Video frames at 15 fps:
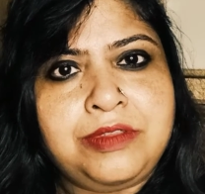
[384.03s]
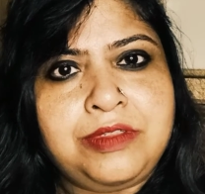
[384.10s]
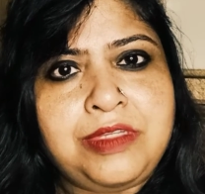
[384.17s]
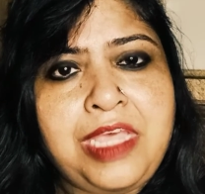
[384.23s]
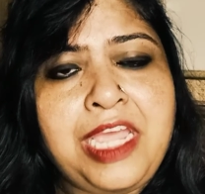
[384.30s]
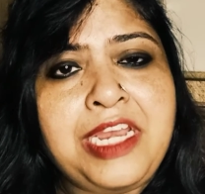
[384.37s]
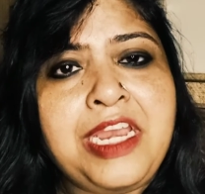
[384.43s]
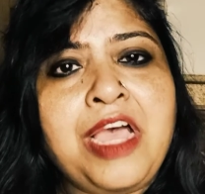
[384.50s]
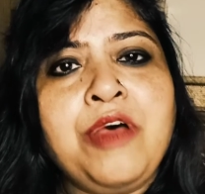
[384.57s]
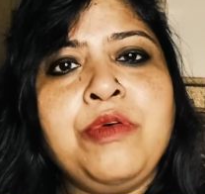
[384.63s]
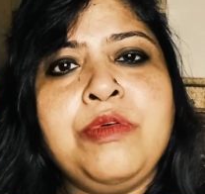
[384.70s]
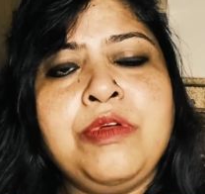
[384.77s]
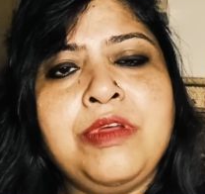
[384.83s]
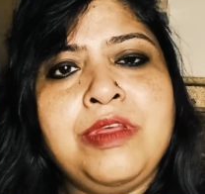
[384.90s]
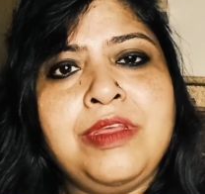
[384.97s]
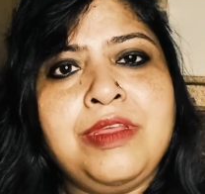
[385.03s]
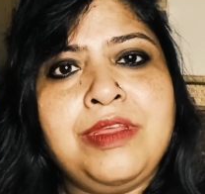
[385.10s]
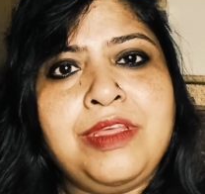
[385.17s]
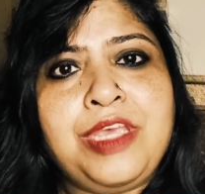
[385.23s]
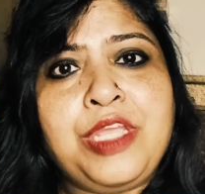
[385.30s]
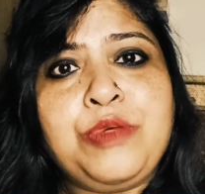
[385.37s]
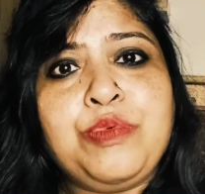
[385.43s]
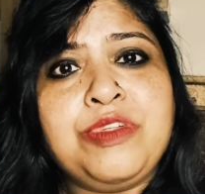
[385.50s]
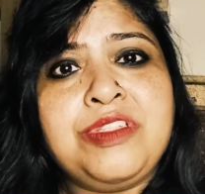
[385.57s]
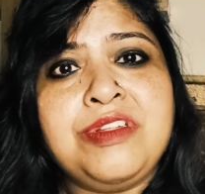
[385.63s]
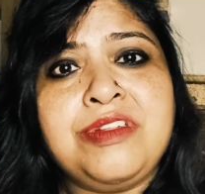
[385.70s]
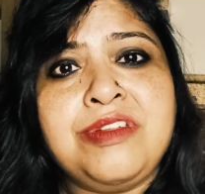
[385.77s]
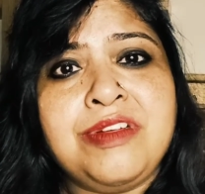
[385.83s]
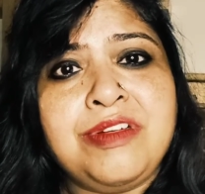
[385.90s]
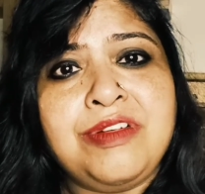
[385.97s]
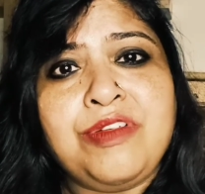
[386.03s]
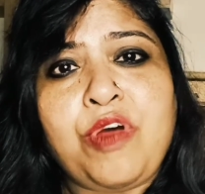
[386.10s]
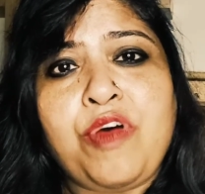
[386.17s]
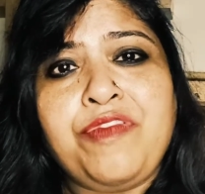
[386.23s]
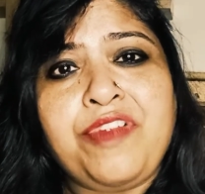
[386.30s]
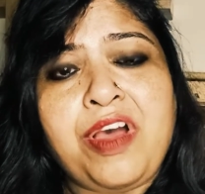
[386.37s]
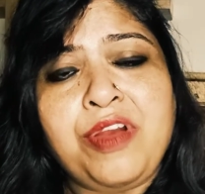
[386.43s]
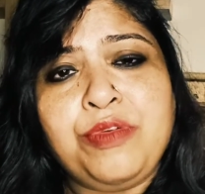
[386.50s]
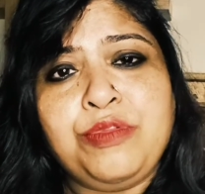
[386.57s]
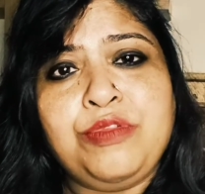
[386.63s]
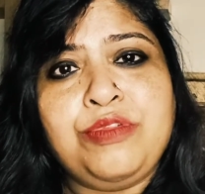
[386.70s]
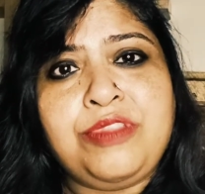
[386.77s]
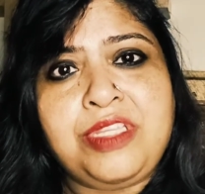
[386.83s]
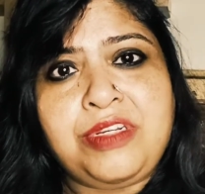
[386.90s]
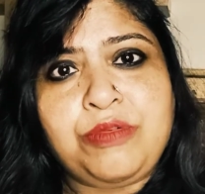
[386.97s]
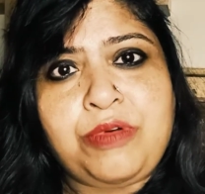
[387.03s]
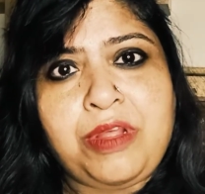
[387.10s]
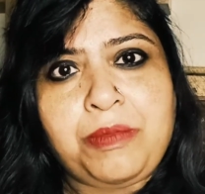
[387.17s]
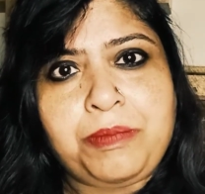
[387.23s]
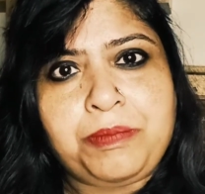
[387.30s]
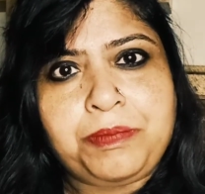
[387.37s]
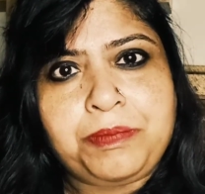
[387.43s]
And now it was the turn of Arundhati to come.